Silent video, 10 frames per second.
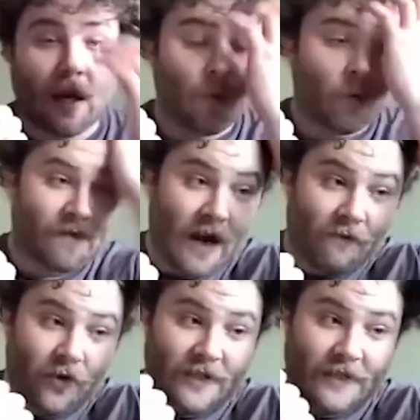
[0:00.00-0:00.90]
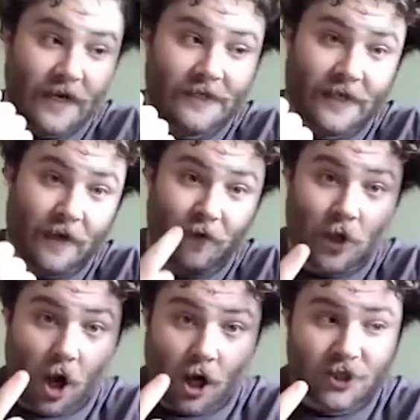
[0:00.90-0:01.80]
We've covered this idea of
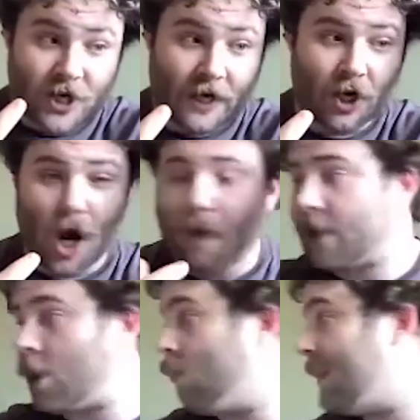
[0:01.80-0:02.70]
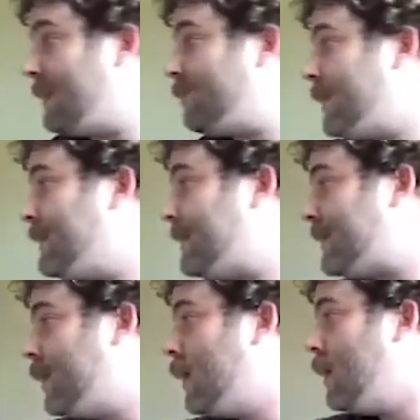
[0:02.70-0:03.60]
large economic coalitions.
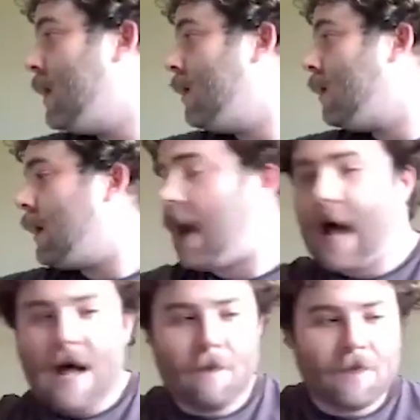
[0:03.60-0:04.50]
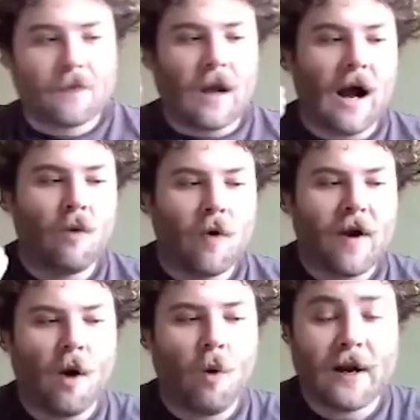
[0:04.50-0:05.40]
I
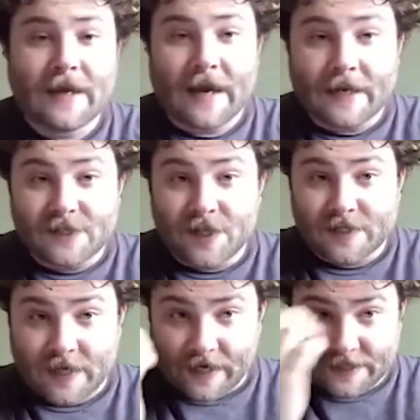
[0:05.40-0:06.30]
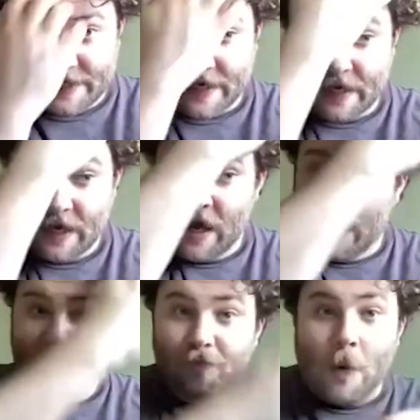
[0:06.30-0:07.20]
now want to get into this idea
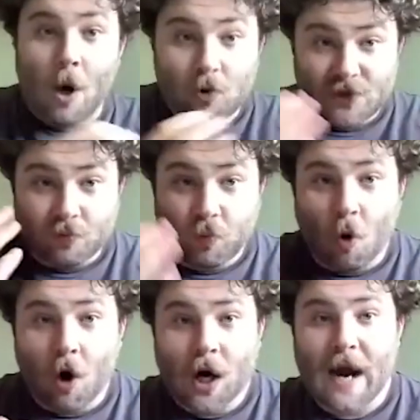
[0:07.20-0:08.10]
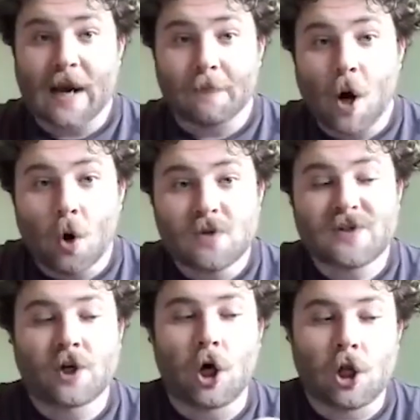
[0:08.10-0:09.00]
of post-war and
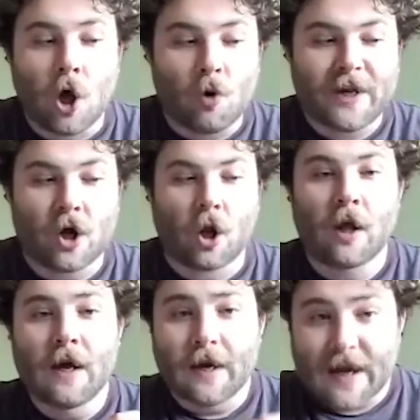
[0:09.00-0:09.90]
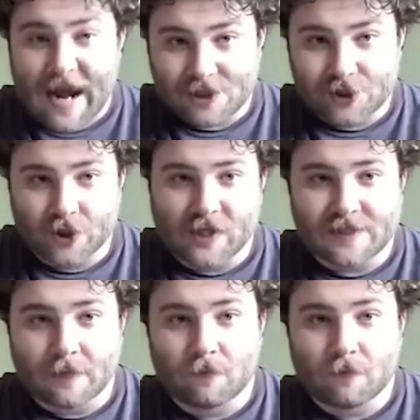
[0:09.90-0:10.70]
post-colonial nationalism.